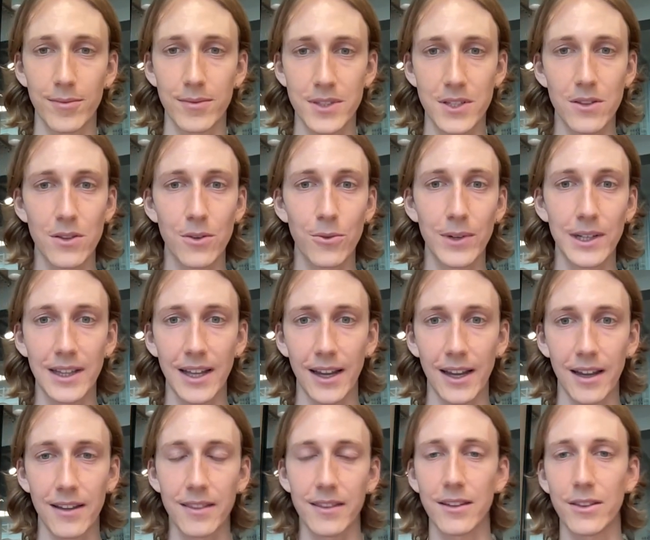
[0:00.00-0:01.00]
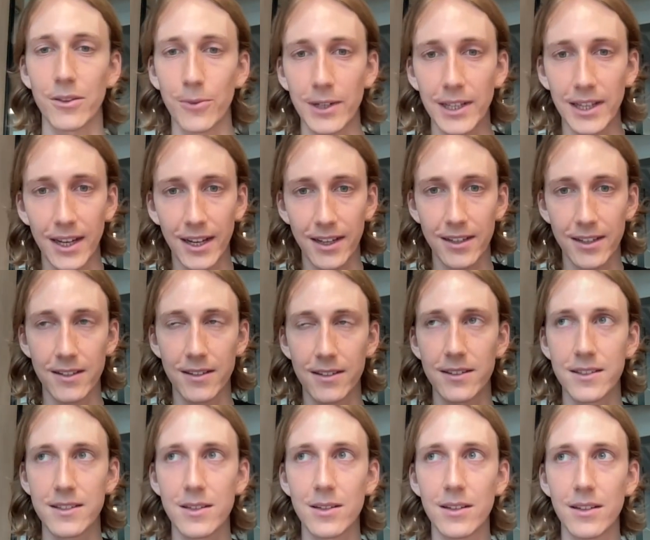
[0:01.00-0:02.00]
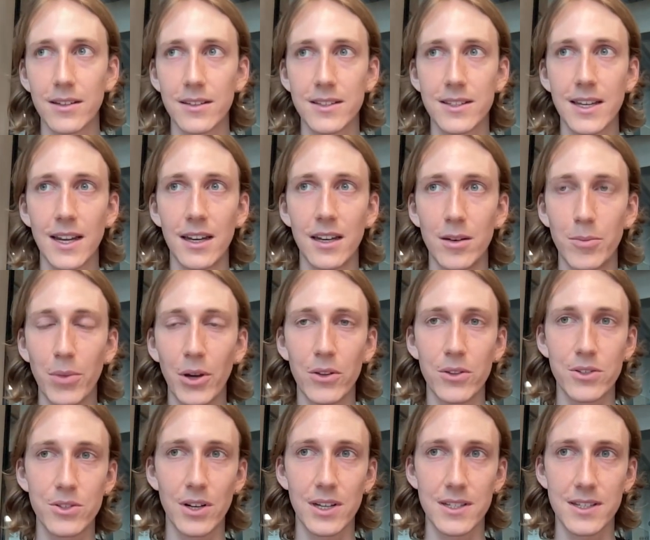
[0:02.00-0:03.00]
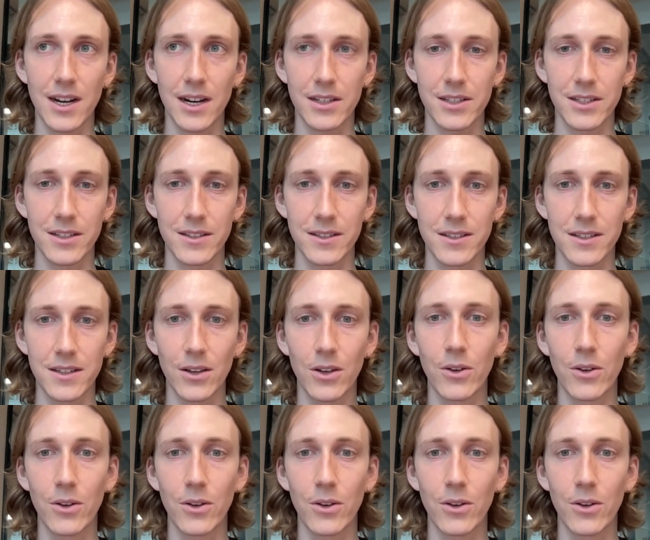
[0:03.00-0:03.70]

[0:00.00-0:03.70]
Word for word: to the relay, then the relay can send both transactions